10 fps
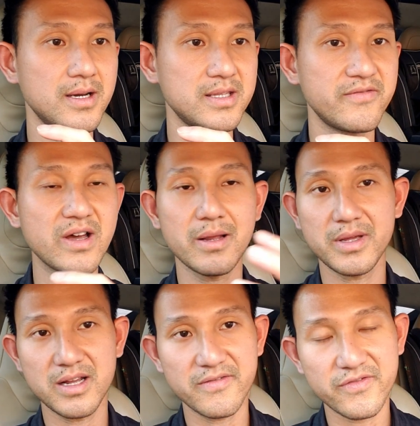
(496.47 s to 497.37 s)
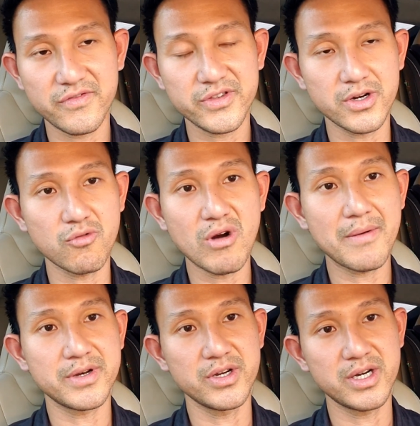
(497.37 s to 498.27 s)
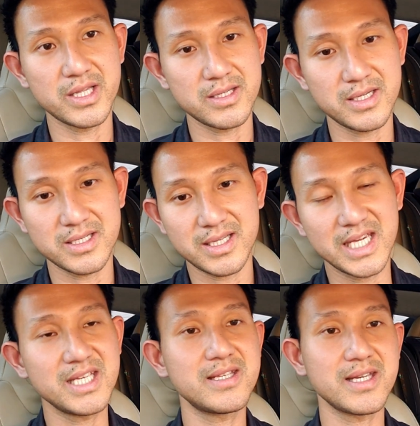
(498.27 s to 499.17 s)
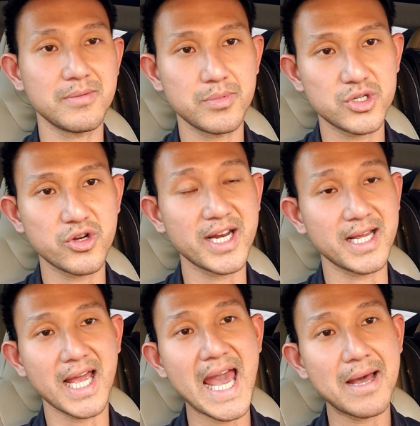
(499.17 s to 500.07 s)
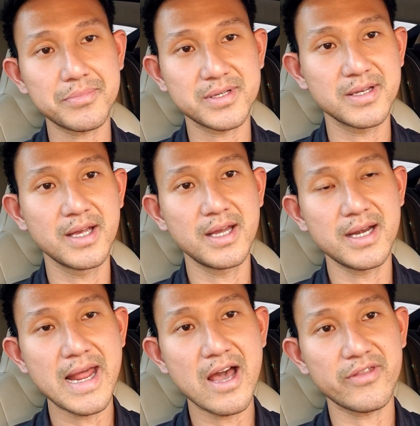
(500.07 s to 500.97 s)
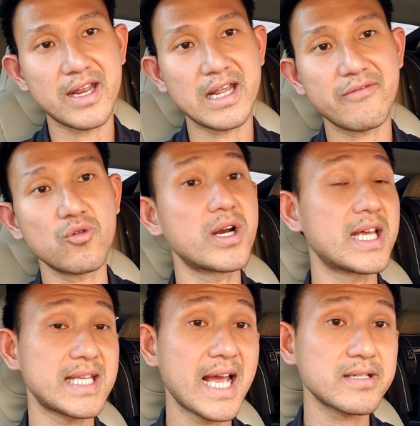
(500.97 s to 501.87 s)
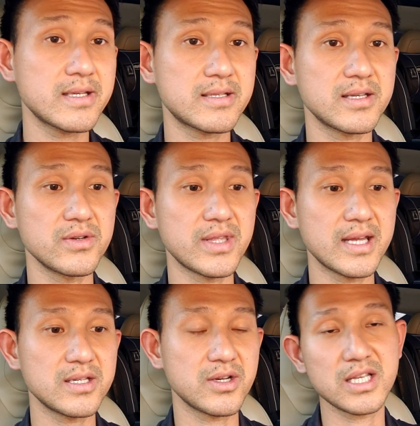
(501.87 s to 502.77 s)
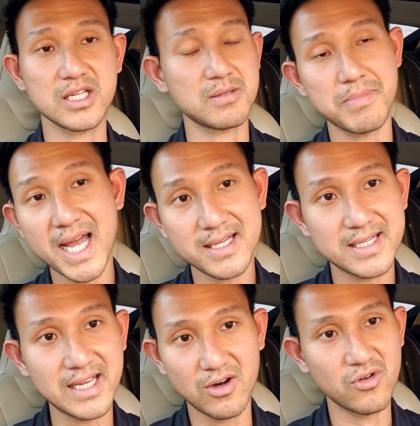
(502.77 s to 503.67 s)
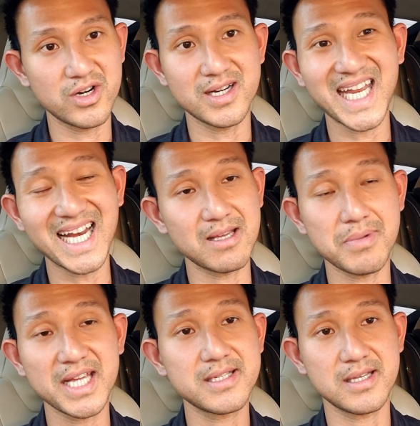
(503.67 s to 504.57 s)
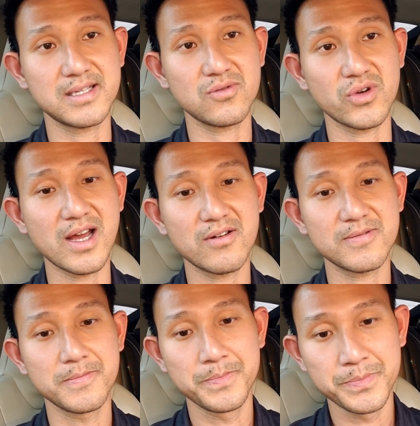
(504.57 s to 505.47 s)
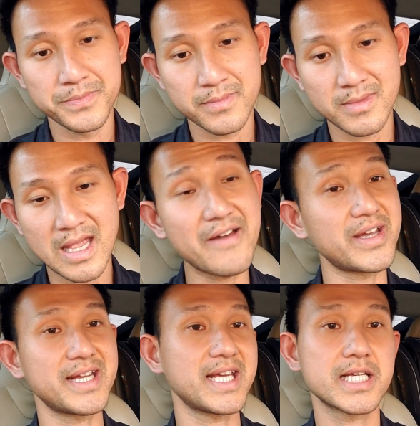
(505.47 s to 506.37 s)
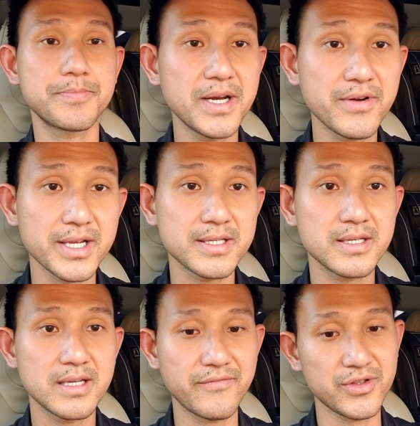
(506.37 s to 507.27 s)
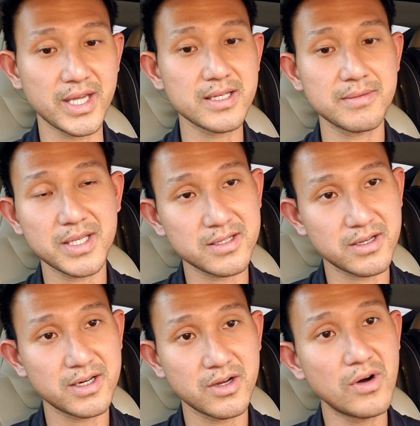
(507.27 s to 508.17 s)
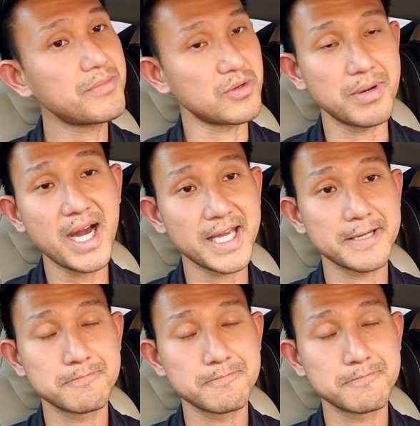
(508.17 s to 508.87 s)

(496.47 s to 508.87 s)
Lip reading: development of Robinhood and these easy trading apps now that everyone has access to, that you can just buy and sell on a daily basis without having any experience. If you think something is going to go up, you buy.